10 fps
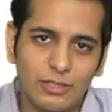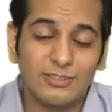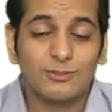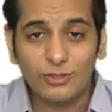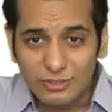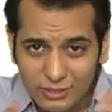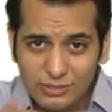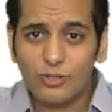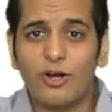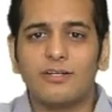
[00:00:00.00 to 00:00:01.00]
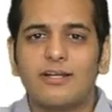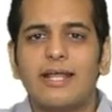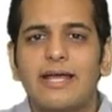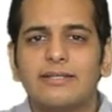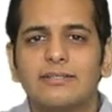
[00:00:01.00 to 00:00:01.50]
So this
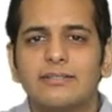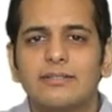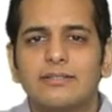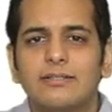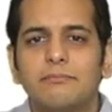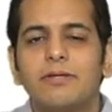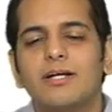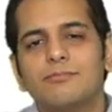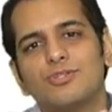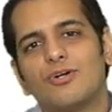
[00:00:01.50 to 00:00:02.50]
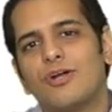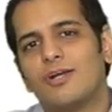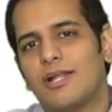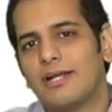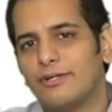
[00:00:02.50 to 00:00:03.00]
contract becomes a
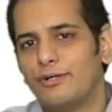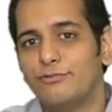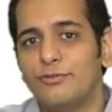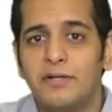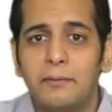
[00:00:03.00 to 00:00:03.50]
contract of